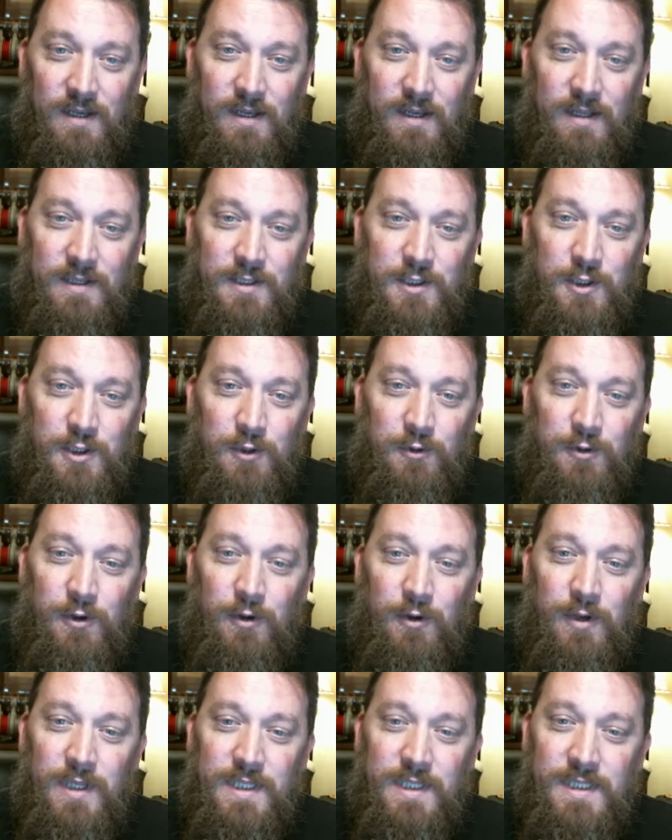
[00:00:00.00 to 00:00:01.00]
2
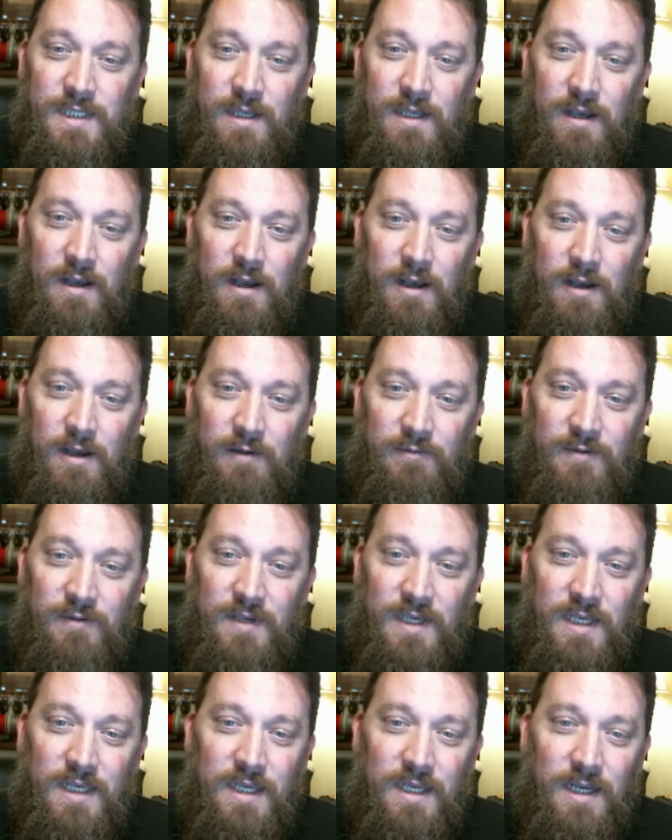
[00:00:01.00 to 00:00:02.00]
units of
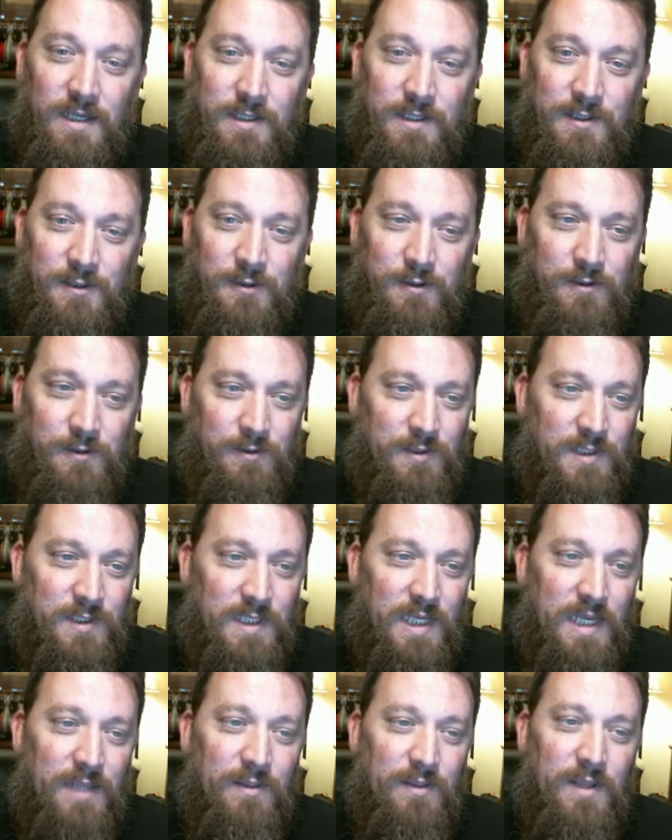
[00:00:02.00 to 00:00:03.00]
Concussors,
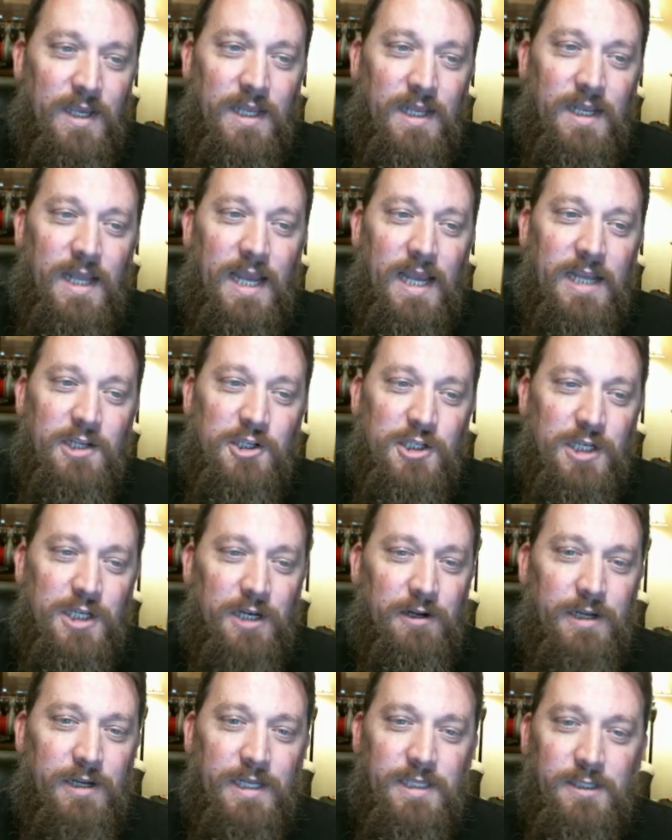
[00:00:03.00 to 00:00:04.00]
and then a
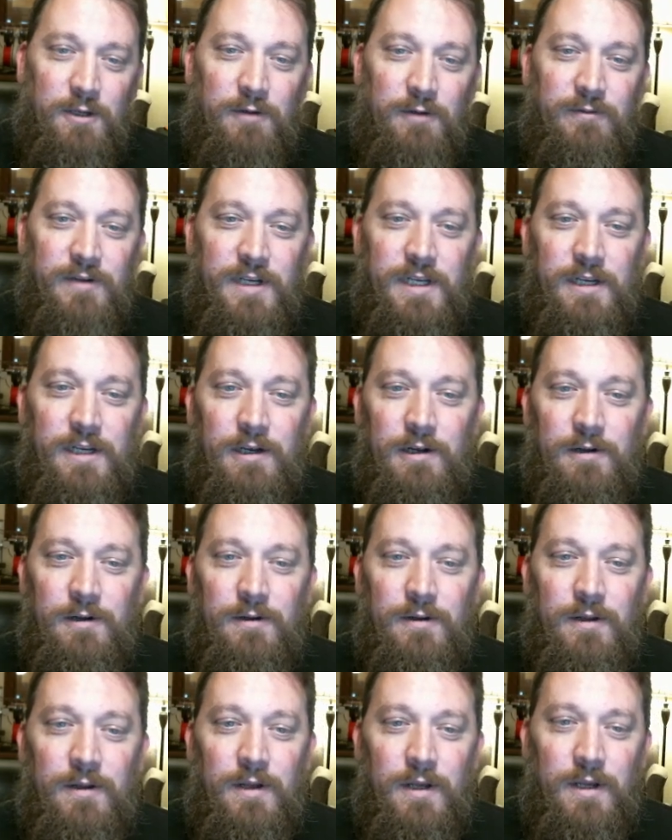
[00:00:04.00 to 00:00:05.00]
Chariot over here.
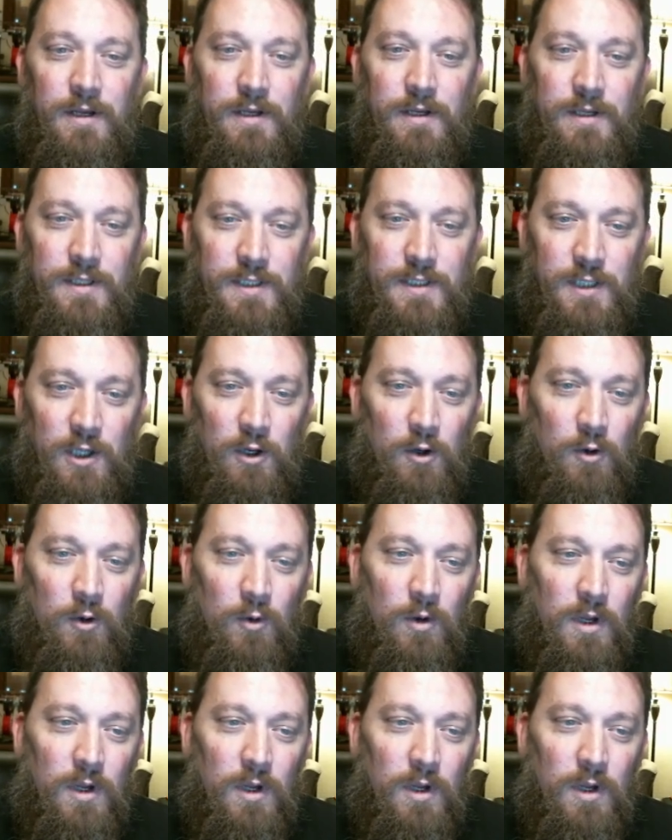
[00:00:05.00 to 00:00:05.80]
So